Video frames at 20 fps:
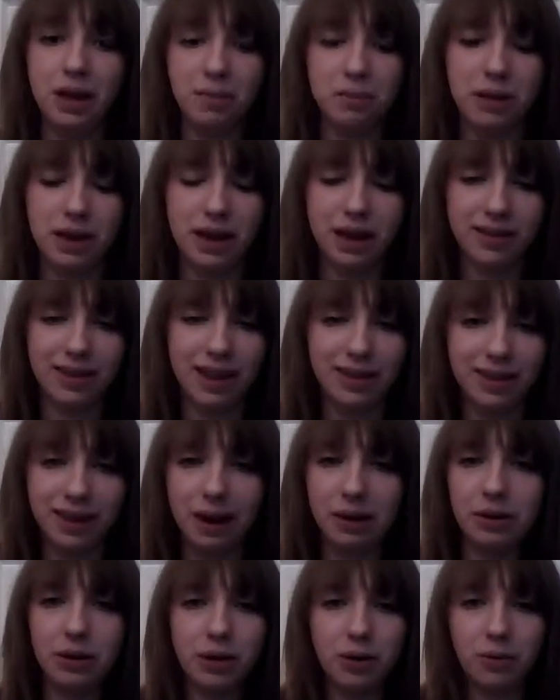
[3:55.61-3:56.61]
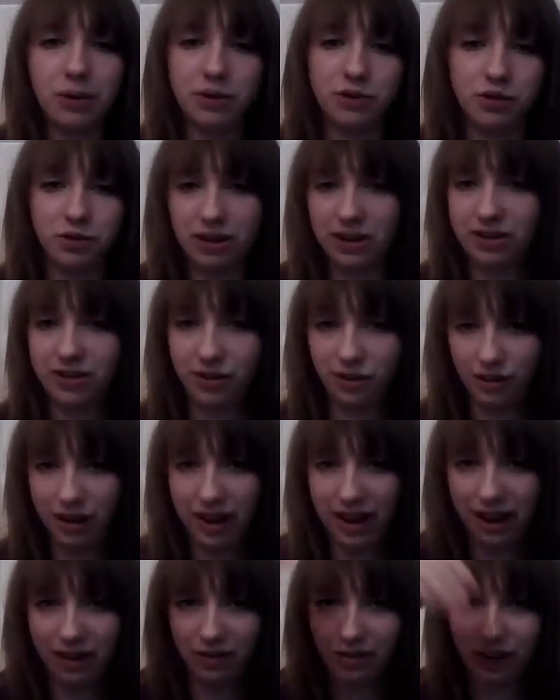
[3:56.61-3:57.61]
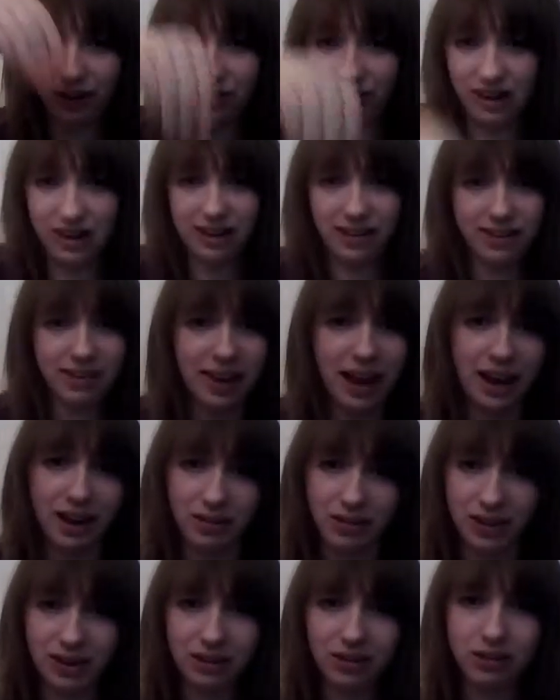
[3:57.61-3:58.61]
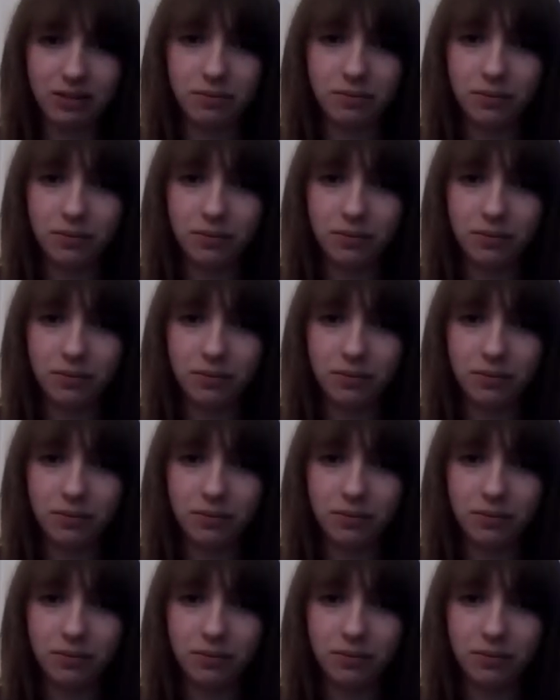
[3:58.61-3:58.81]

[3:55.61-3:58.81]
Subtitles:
because that's how you're going to get your canvas inside of it.